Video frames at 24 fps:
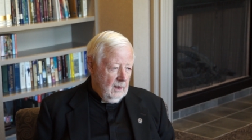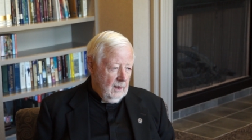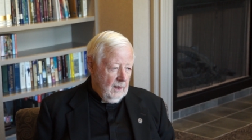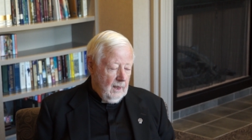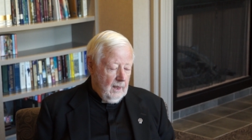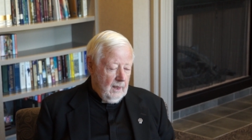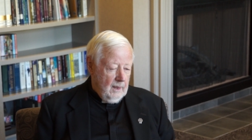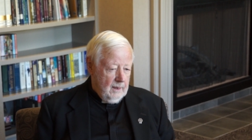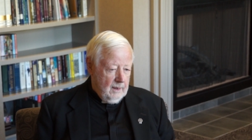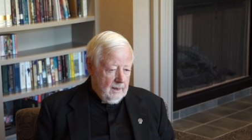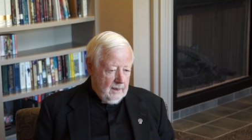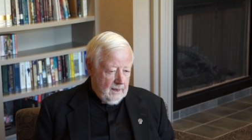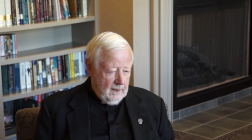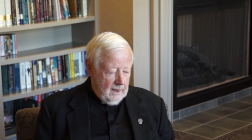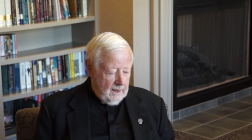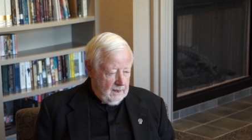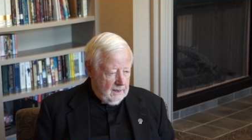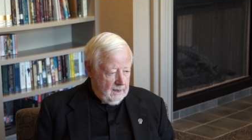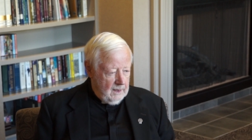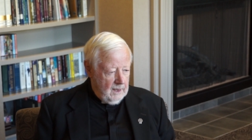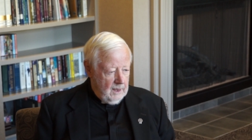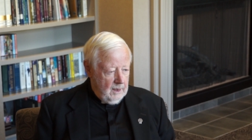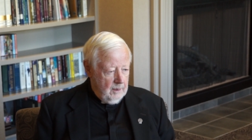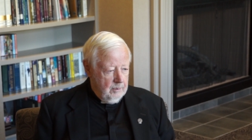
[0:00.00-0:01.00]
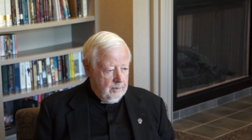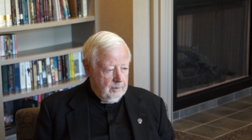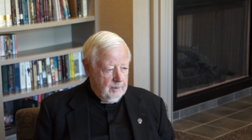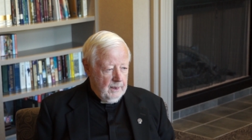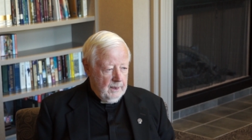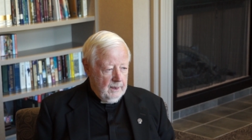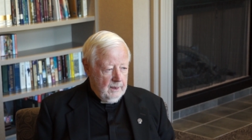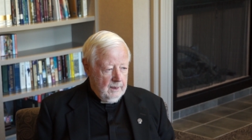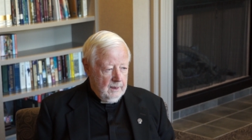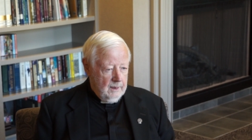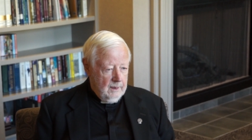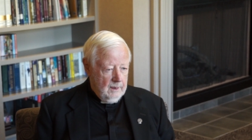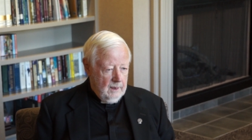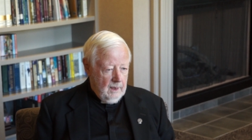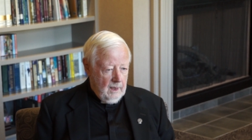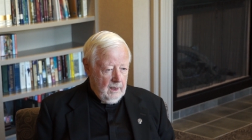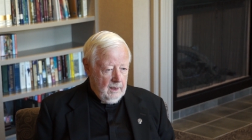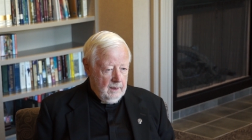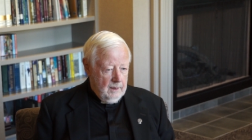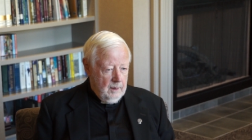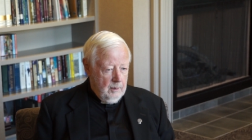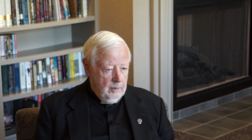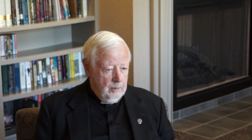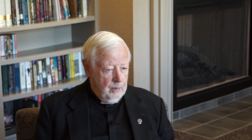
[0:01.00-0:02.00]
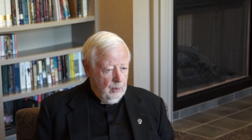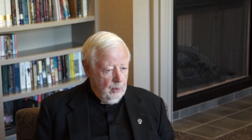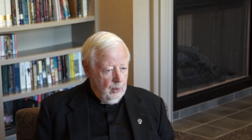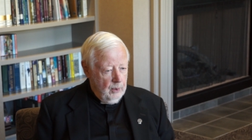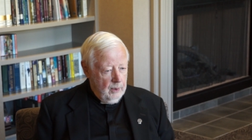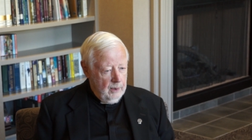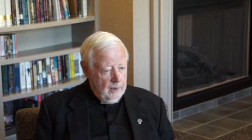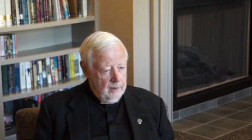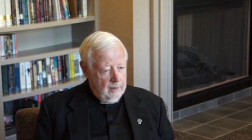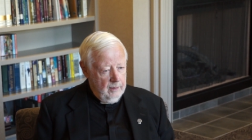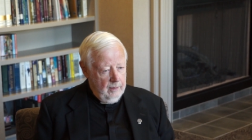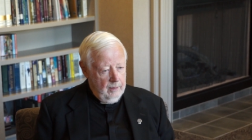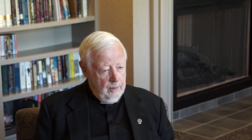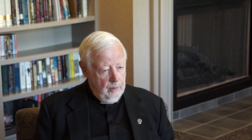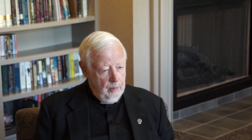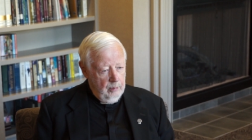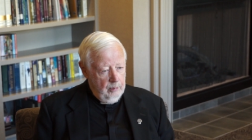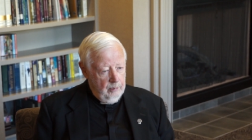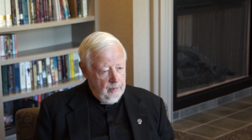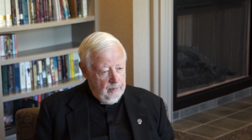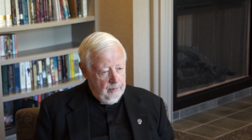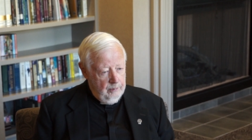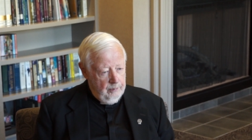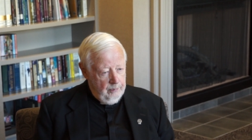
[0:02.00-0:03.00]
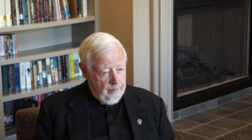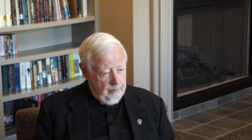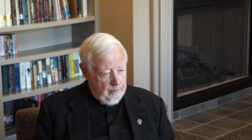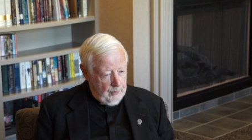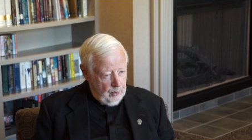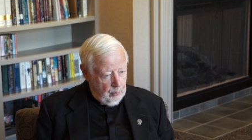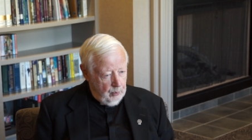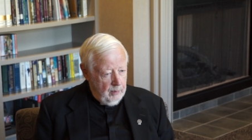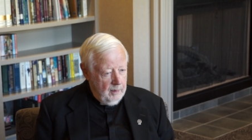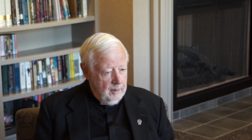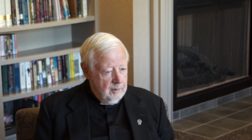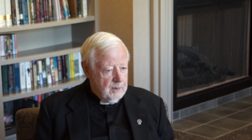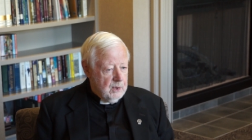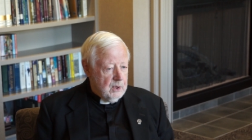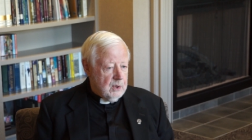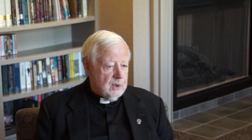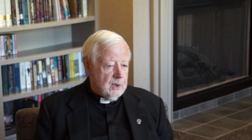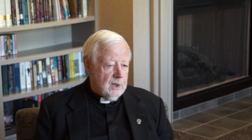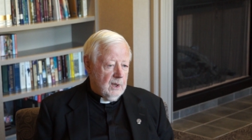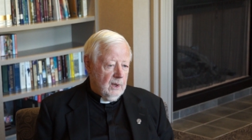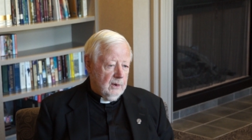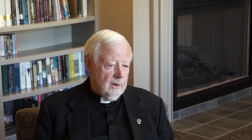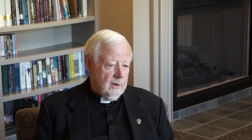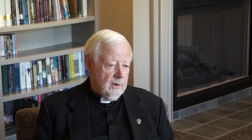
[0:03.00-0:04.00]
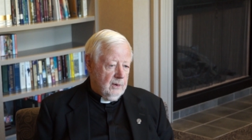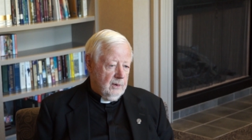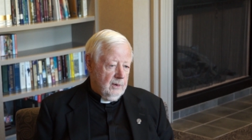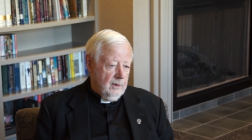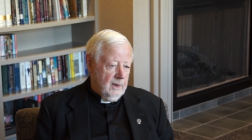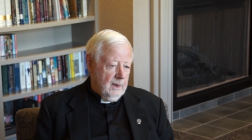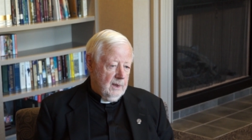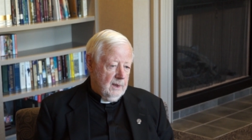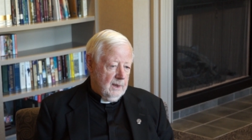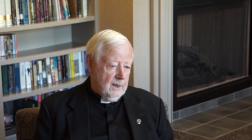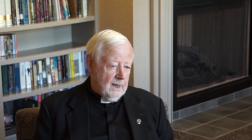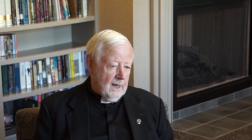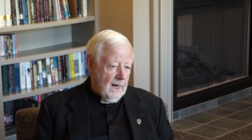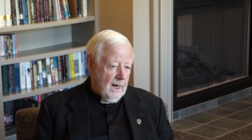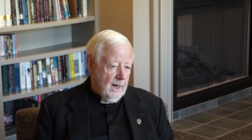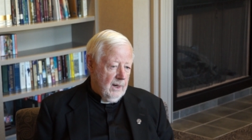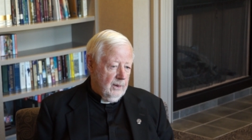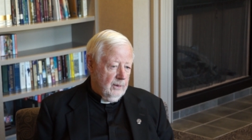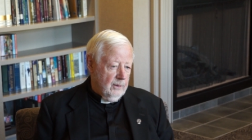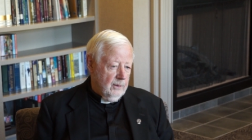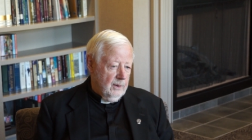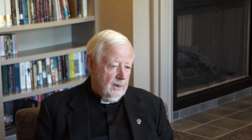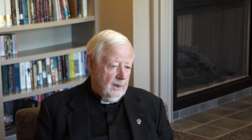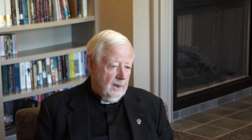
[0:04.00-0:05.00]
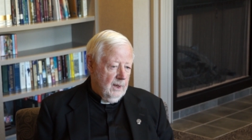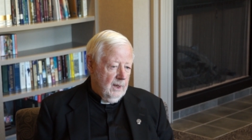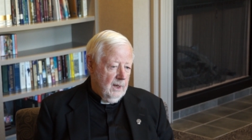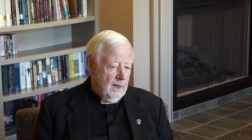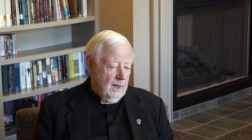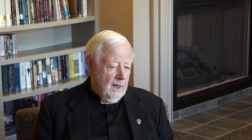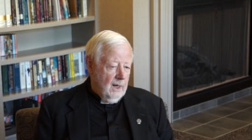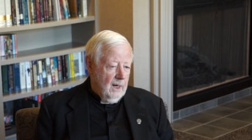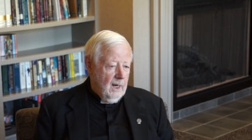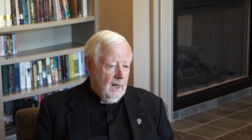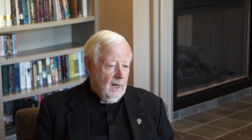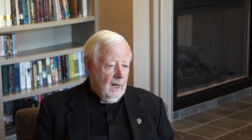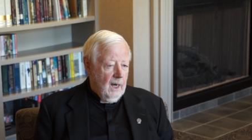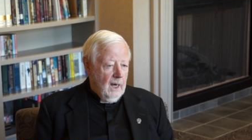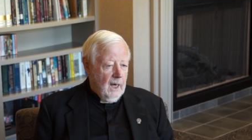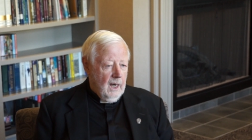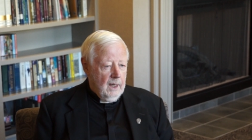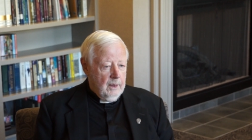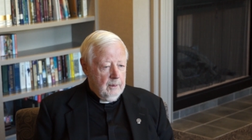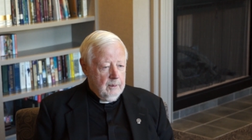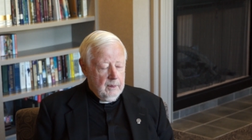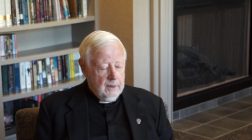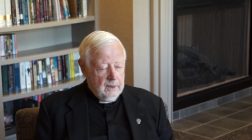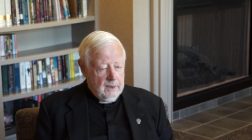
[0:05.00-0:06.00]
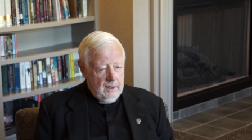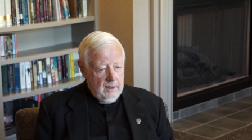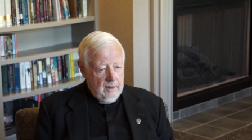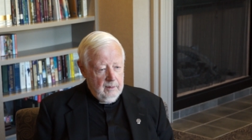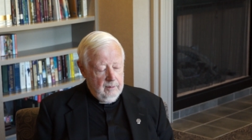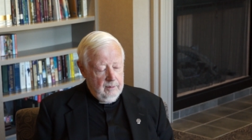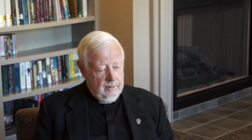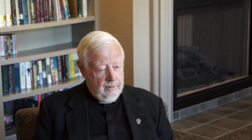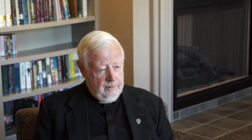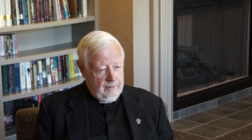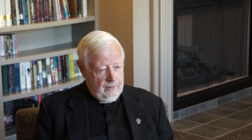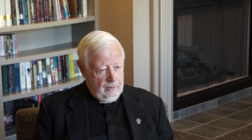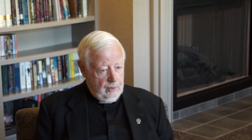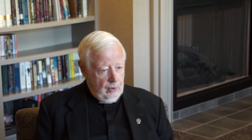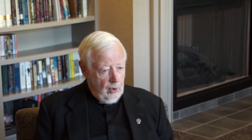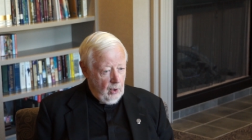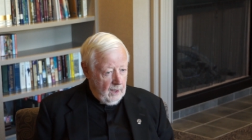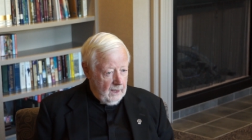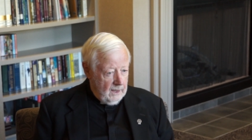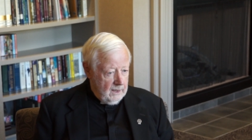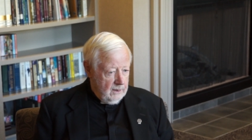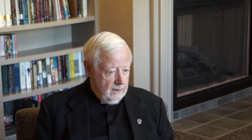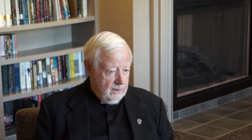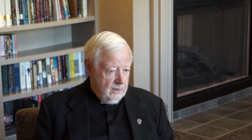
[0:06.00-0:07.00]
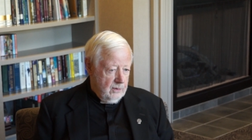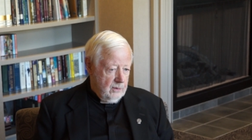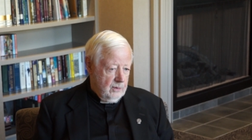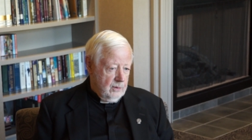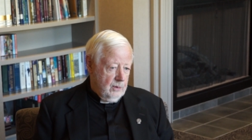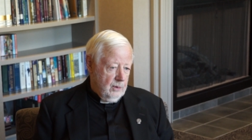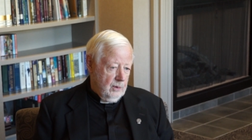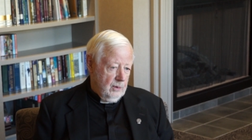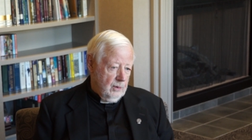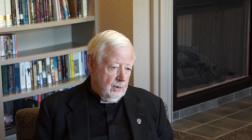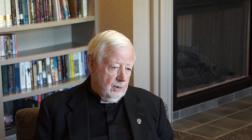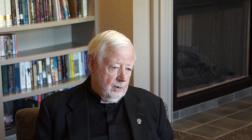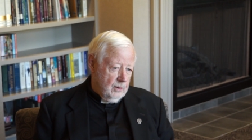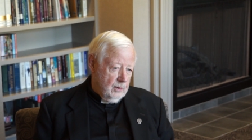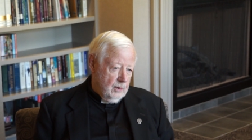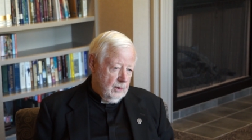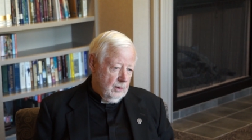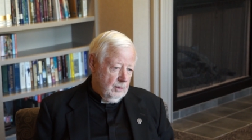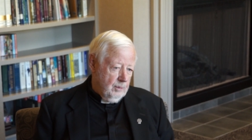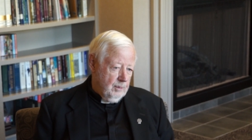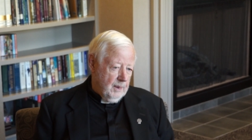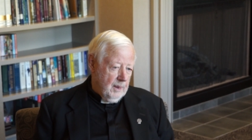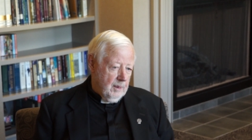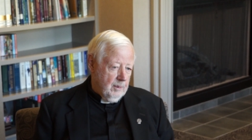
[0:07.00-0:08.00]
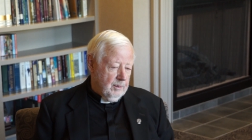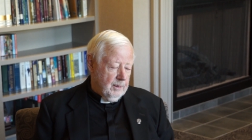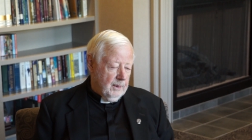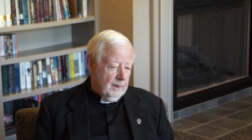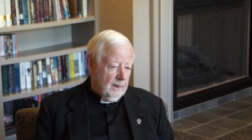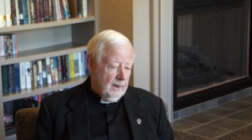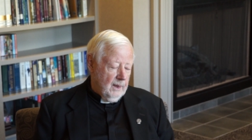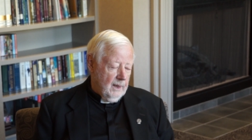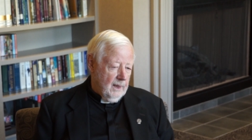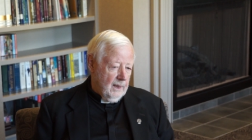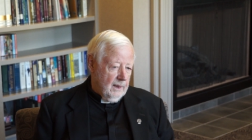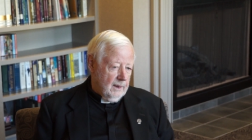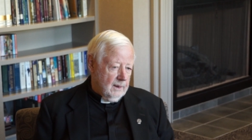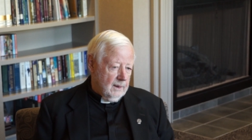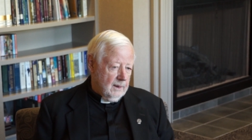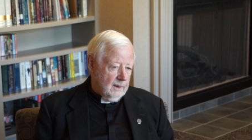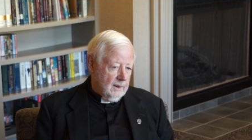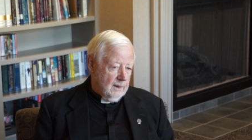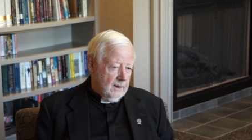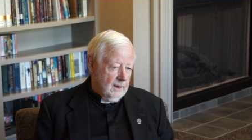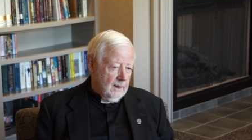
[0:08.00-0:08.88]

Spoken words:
I ended up being on the board of the women's shelter in town. I would give talks to people at